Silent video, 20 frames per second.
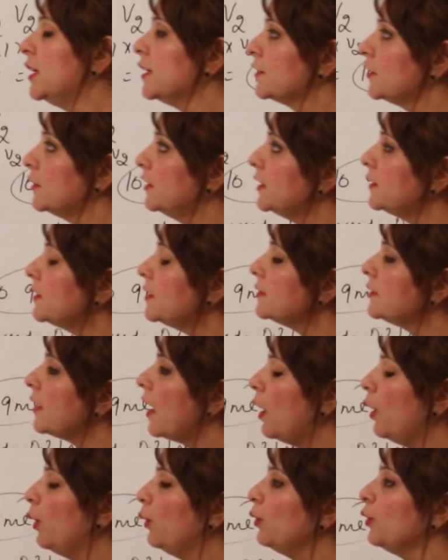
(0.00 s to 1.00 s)
So this is
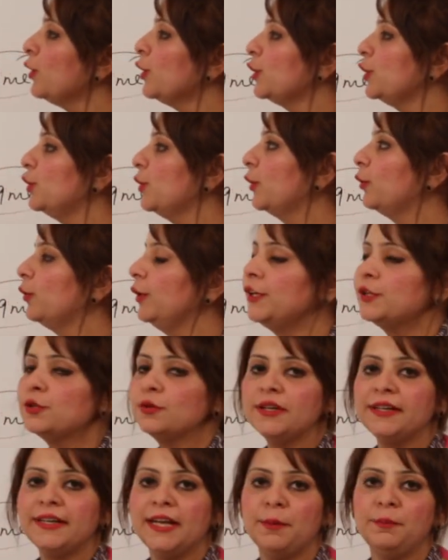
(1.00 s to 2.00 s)
how you are going
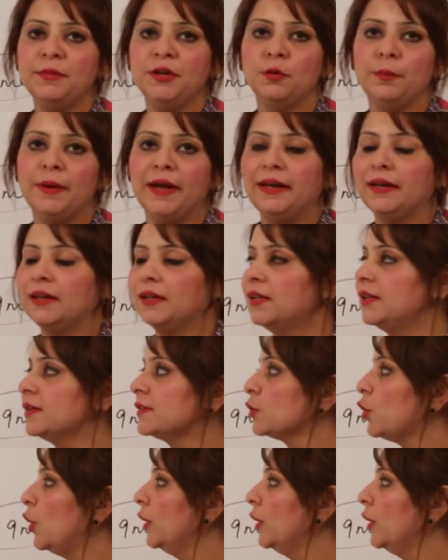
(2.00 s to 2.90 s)
to attempt numericals